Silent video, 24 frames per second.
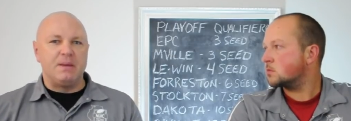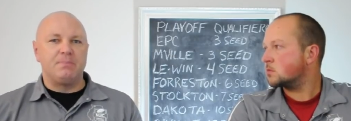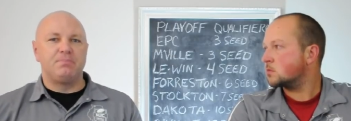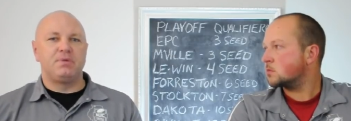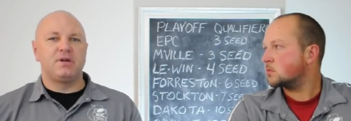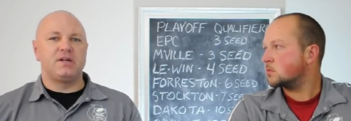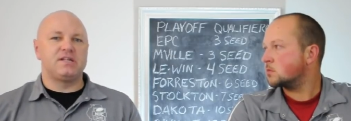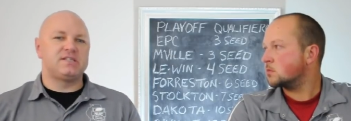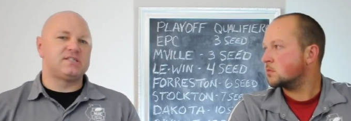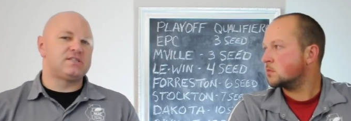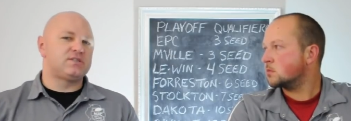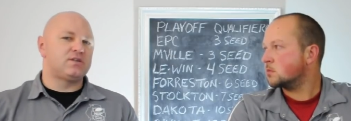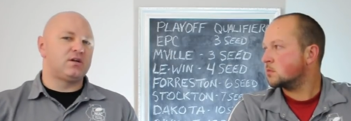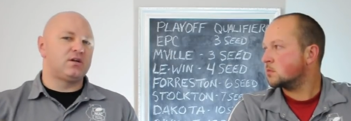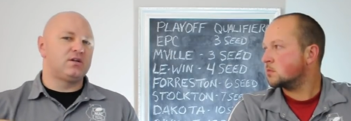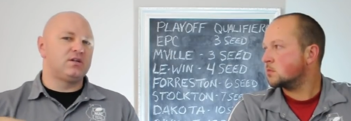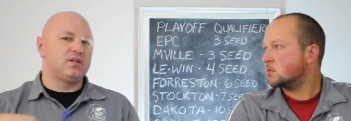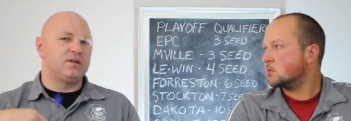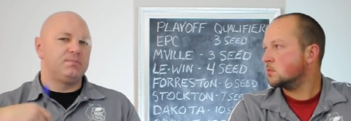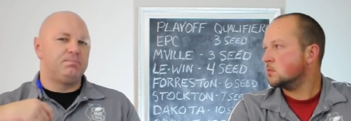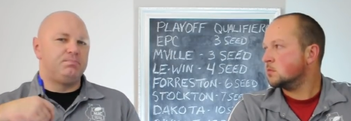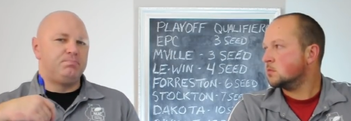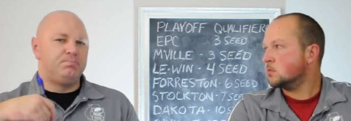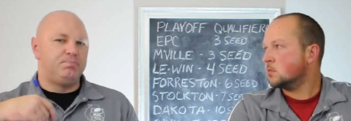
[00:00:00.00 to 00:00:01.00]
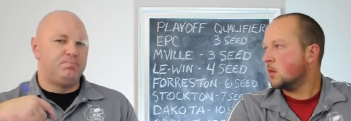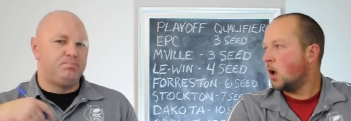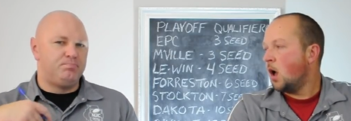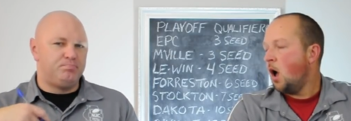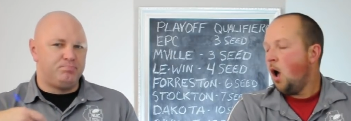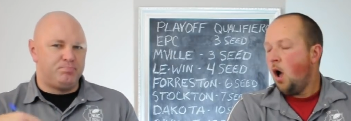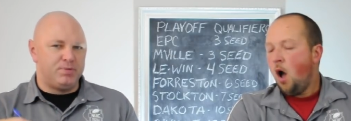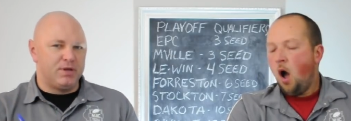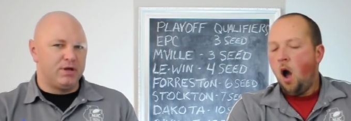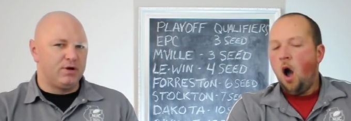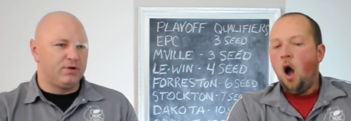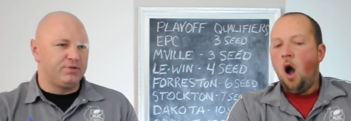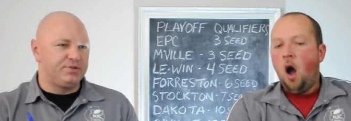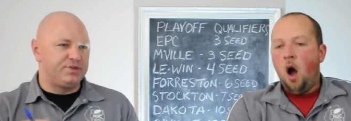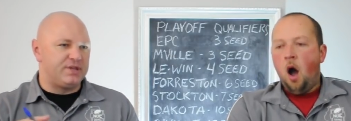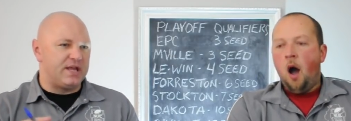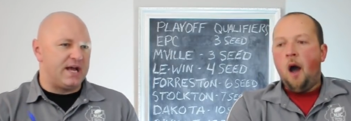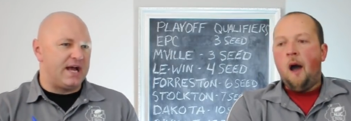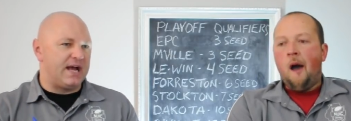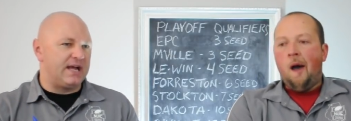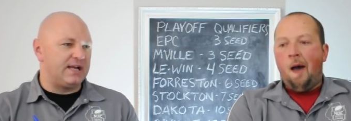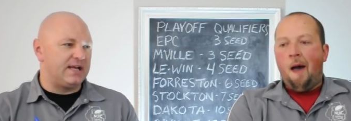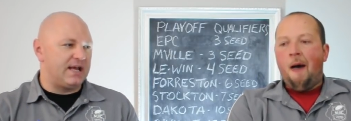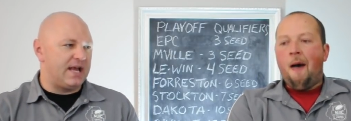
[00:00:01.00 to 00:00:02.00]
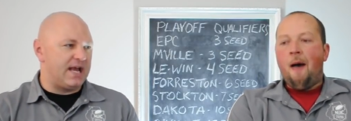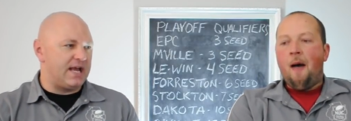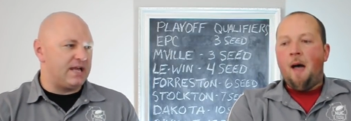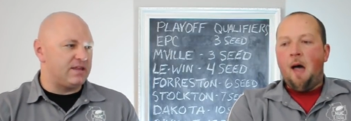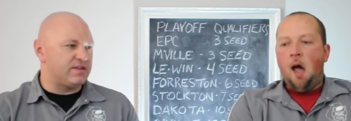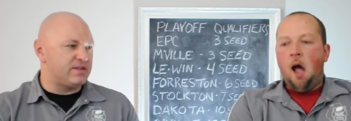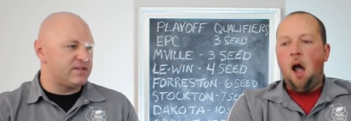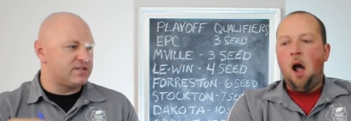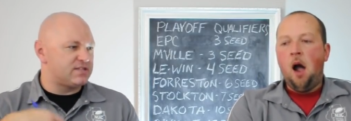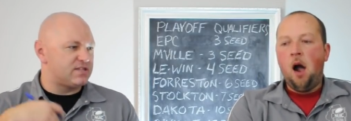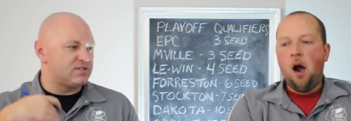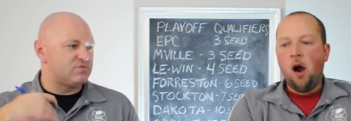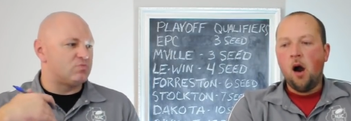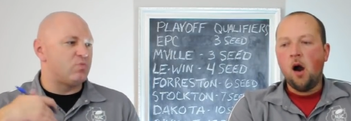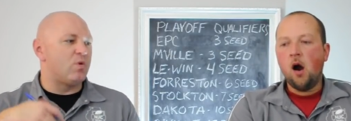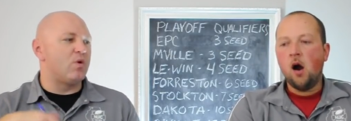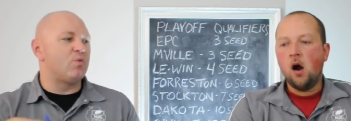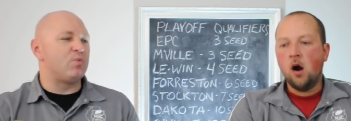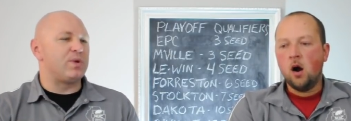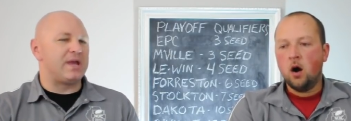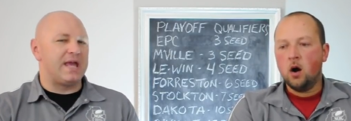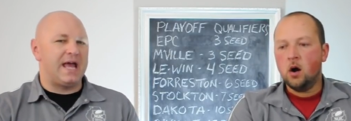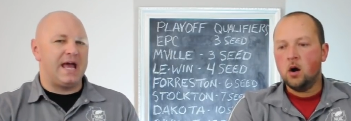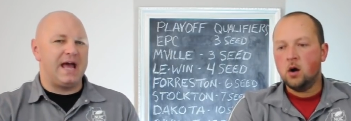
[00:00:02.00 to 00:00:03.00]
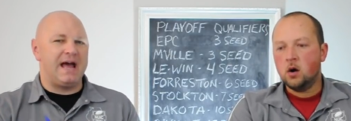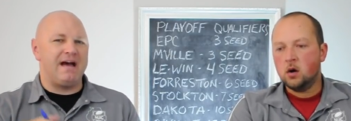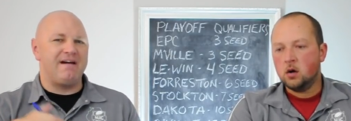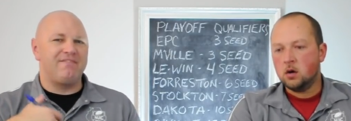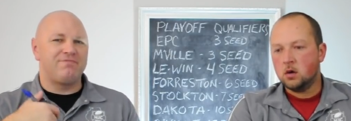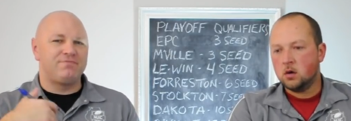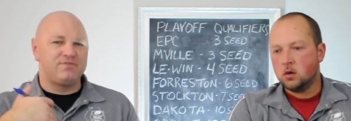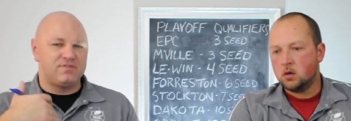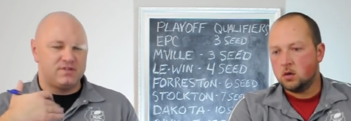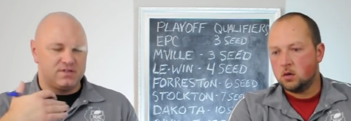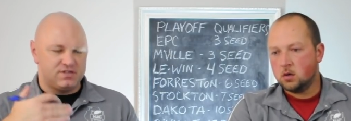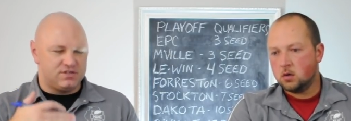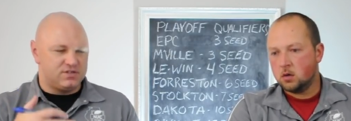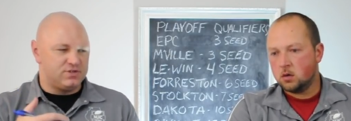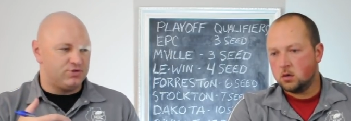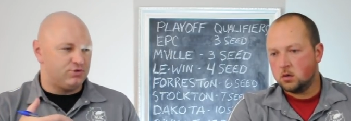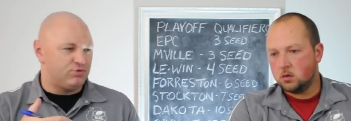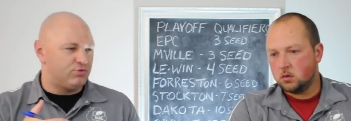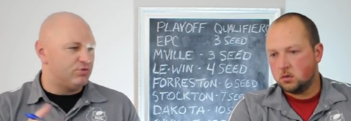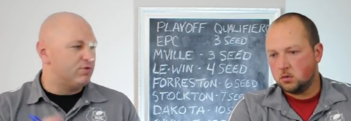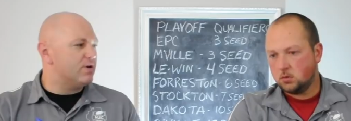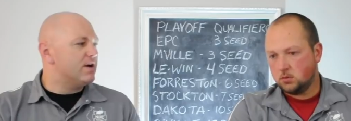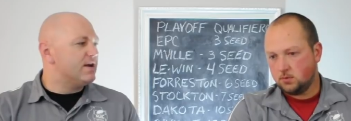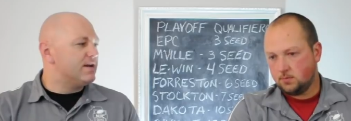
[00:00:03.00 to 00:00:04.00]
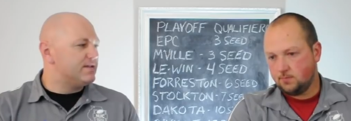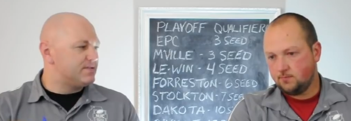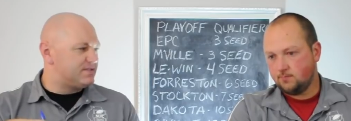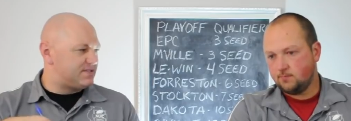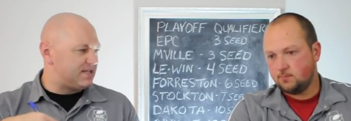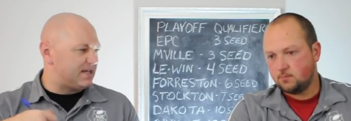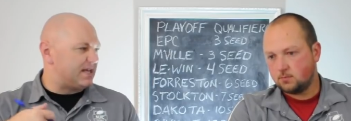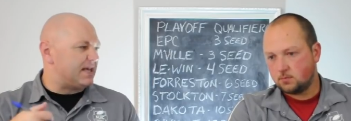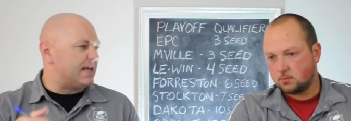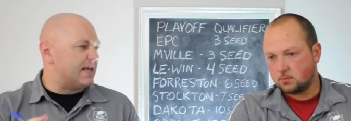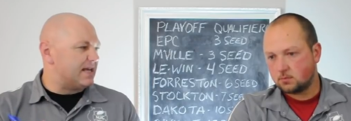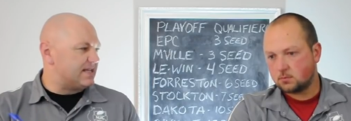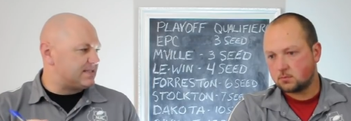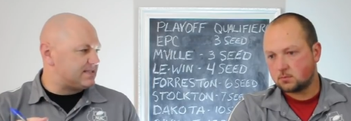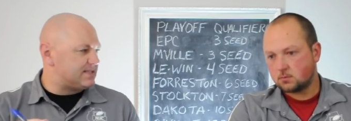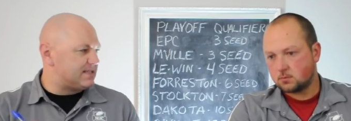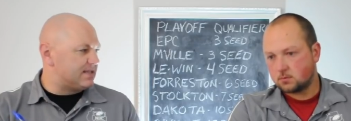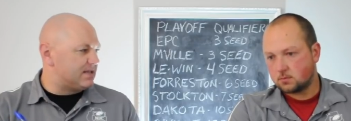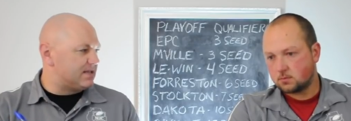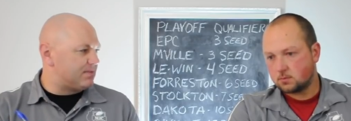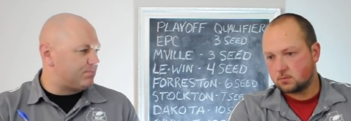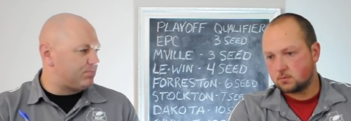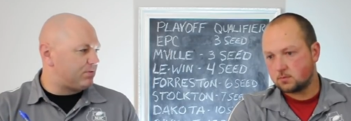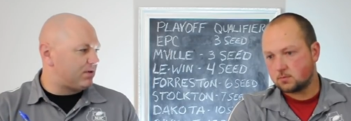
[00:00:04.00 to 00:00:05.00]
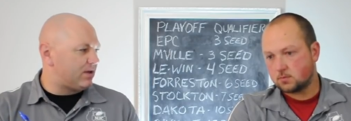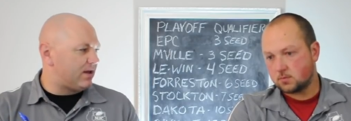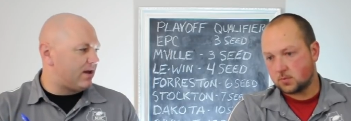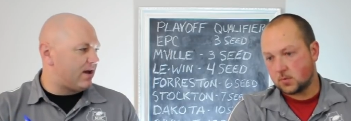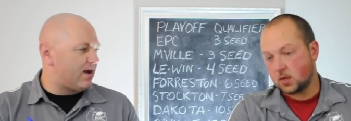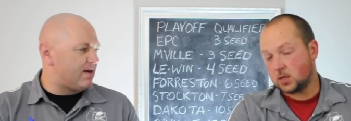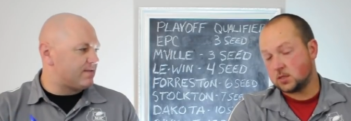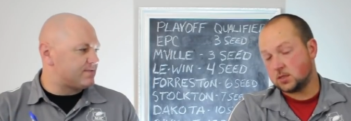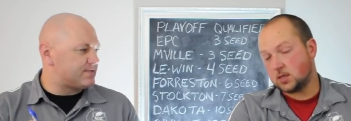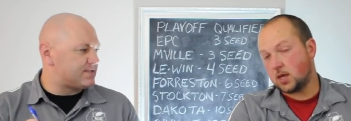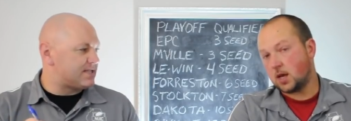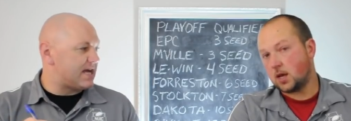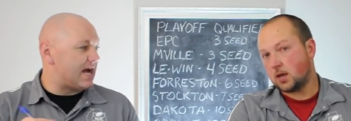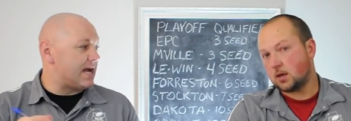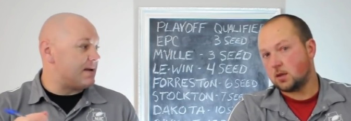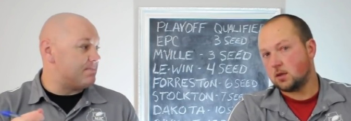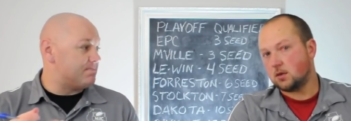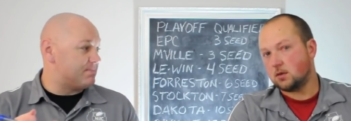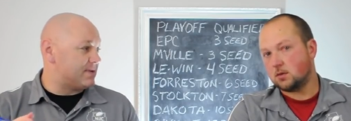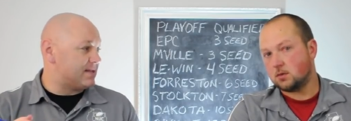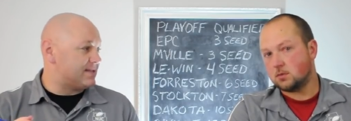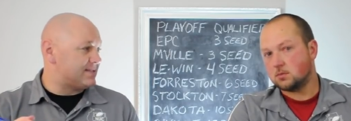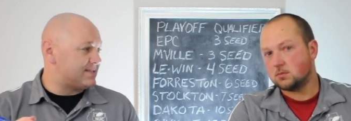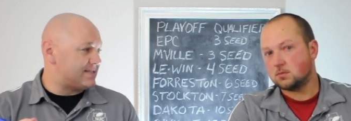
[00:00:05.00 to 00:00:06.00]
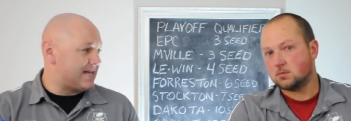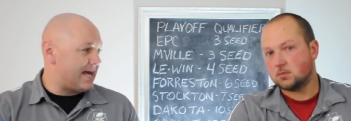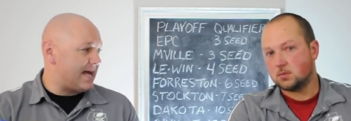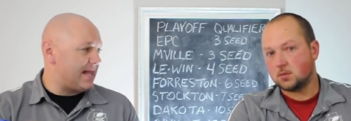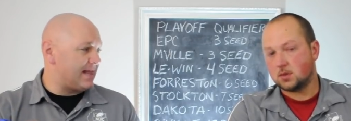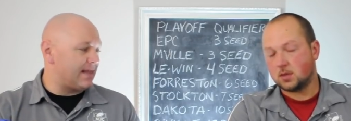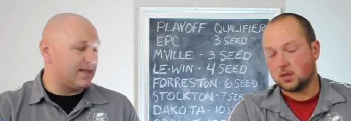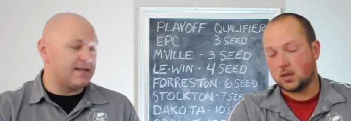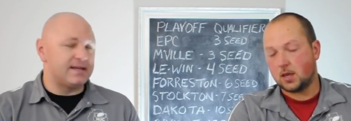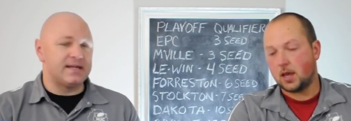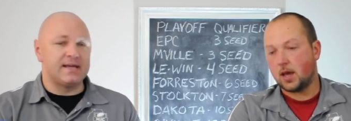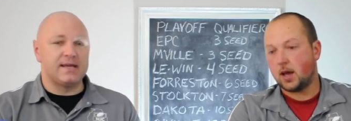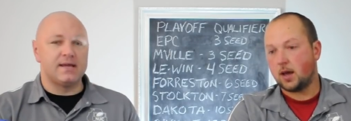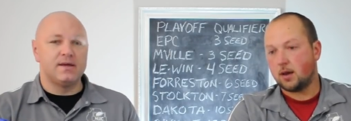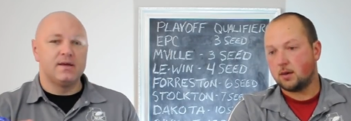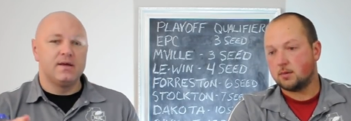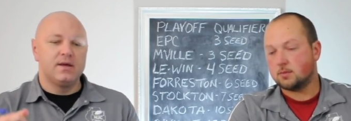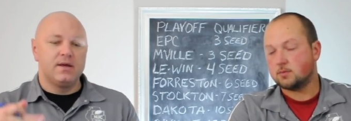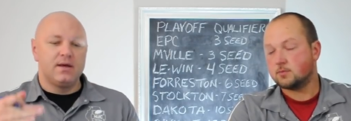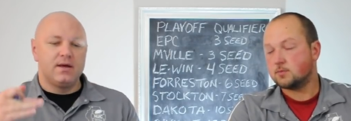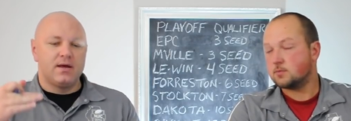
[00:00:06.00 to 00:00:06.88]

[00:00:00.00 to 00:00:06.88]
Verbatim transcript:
Speaker 1: but it's starting to build that, hey, this is what we have to do to get to the playoffs exactly. type mentality. Yeah.